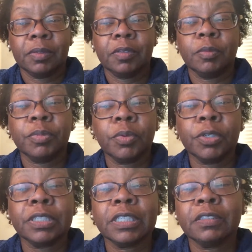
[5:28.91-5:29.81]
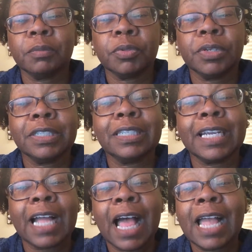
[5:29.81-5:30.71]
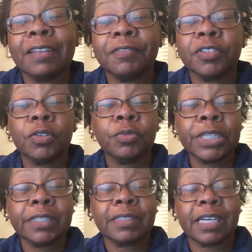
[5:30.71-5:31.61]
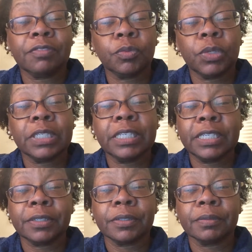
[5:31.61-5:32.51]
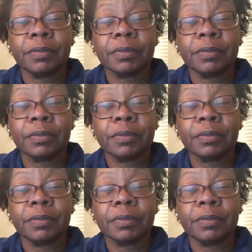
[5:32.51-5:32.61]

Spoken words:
The employer tells the employee to take a hike for no reason after 1 year.